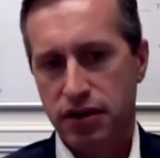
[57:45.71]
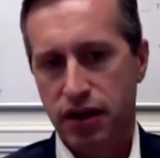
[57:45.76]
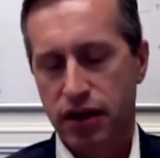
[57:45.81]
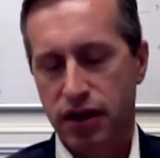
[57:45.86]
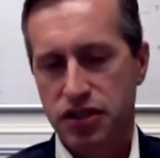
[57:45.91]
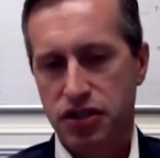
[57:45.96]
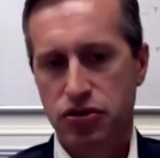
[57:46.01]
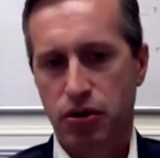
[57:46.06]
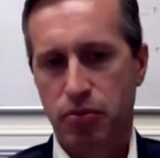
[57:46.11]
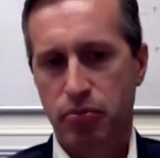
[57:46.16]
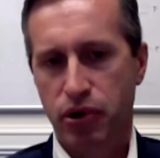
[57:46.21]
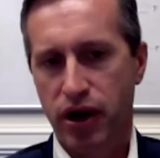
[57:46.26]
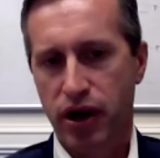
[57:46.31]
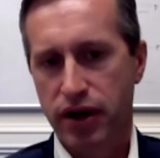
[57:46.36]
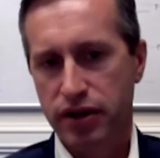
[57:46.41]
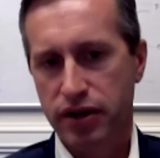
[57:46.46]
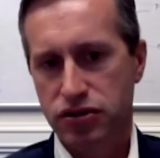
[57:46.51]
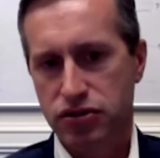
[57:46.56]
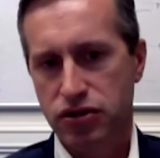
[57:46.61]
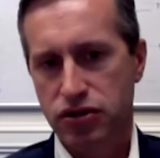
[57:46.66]
digital
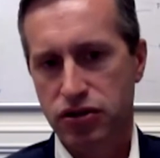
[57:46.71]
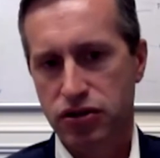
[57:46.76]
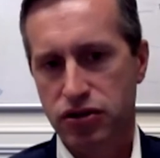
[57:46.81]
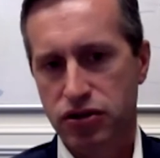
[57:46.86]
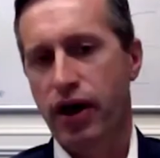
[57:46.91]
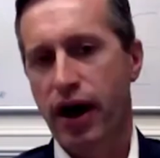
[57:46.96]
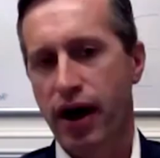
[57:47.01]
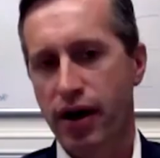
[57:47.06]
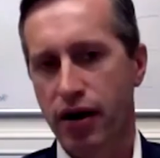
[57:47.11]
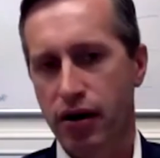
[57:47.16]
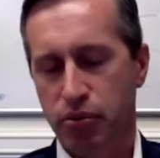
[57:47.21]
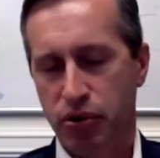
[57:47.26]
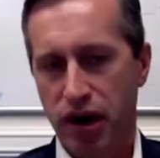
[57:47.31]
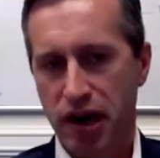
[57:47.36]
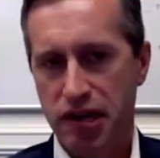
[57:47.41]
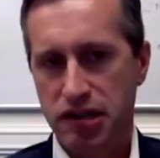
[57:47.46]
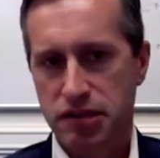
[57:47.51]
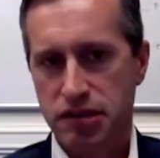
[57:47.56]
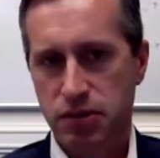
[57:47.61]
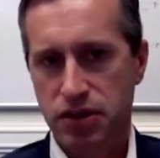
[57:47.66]
product, start with a higher
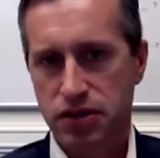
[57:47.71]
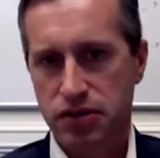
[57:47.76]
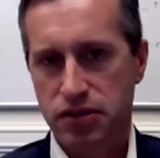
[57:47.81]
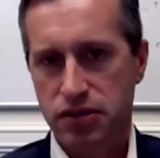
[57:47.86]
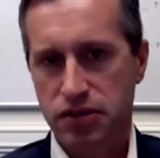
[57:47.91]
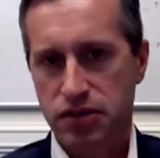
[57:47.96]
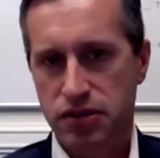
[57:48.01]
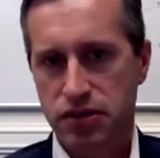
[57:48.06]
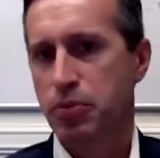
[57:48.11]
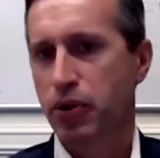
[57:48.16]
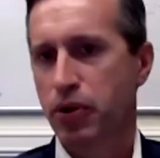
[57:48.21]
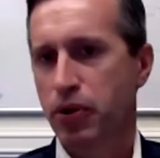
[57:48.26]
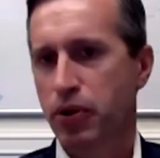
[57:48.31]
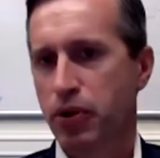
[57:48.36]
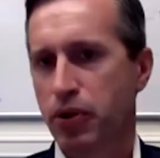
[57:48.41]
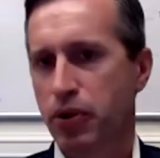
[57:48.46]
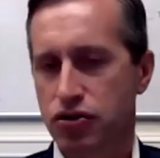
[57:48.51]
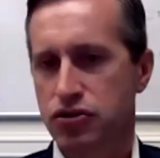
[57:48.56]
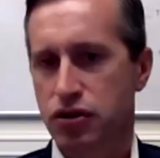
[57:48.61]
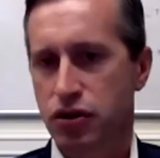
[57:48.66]
price, because those people are
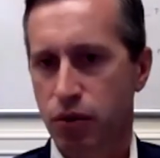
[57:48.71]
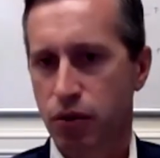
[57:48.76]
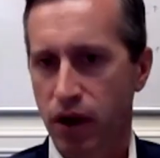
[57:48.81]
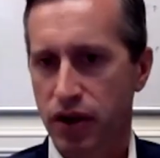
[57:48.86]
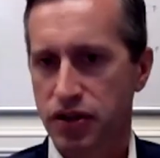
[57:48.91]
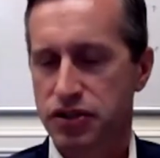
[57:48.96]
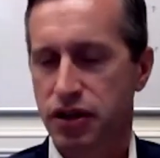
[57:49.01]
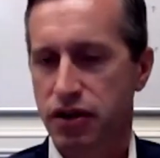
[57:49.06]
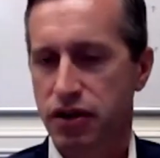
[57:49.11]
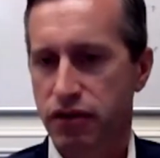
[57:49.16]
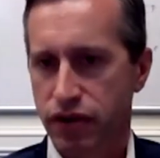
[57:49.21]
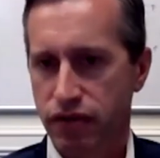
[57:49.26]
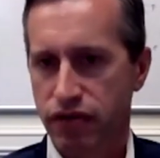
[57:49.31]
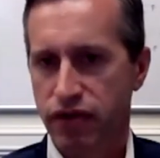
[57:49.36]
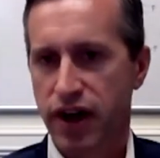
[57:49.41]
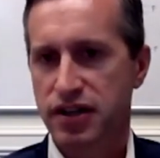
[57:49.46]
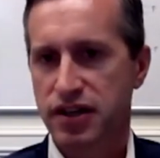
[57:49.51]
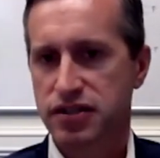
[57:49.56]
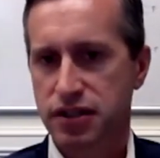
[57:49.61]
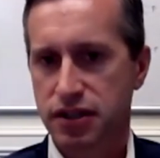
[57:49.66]
usually the ones that have
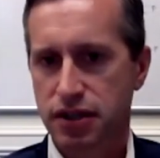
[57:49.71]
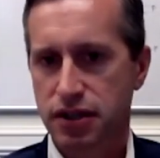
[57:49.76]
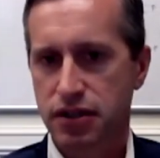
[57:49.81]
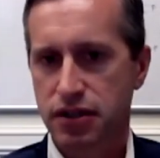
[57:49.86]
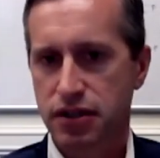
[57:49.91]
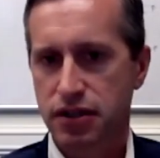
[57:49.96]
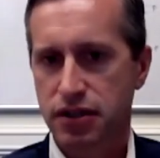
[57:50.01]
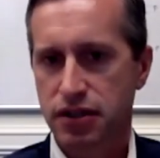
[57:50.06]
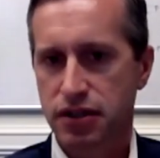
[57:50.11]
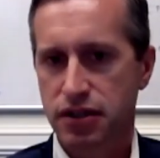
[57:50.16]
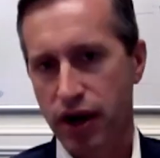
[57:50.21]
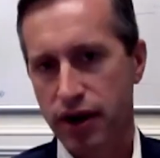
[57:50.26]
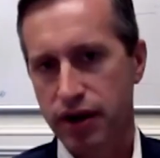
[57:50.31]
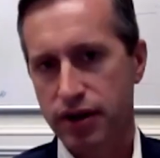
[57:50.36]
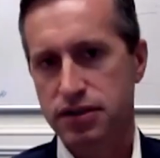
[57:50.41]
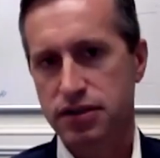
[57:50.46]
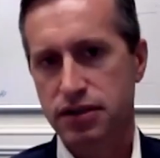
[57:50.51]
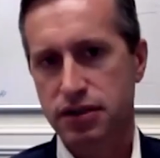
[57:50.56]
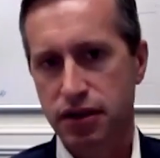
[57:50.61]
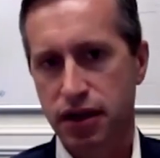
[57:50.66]
invested in your
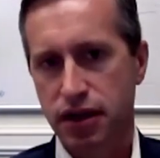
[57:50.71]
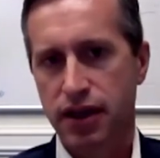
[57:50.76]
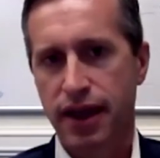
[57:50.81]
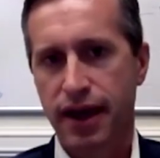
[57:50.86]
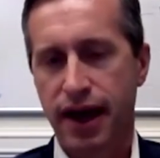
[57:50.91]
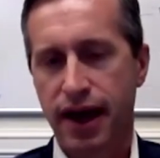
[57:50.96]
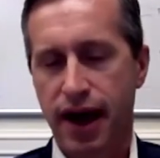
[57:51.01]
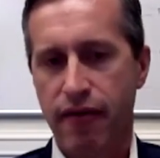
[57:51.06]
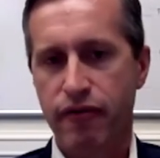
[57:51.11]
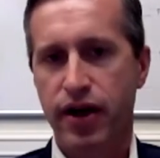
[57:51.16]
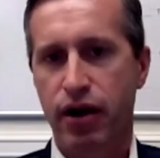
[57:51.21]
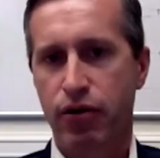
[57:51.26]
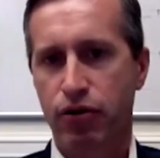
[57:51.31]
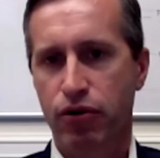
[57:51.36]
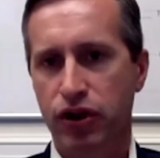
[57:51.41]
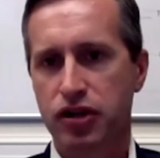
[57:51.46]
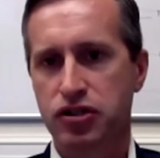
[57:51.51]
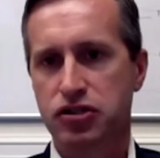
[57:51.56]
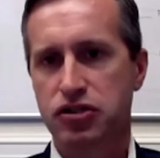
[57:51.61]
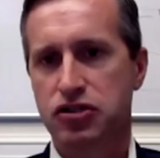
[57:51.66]
product and they have that
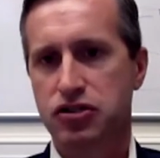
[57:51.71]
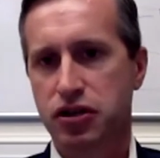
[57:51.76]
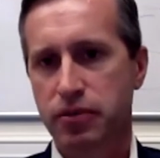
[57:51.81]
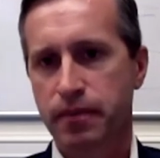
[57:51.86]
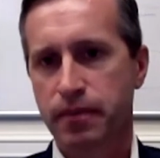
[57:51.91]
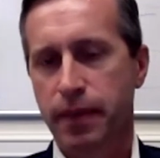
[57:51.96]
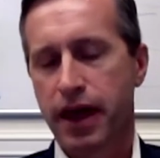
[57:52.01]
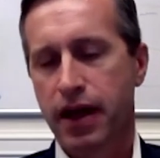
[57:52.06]
relationship.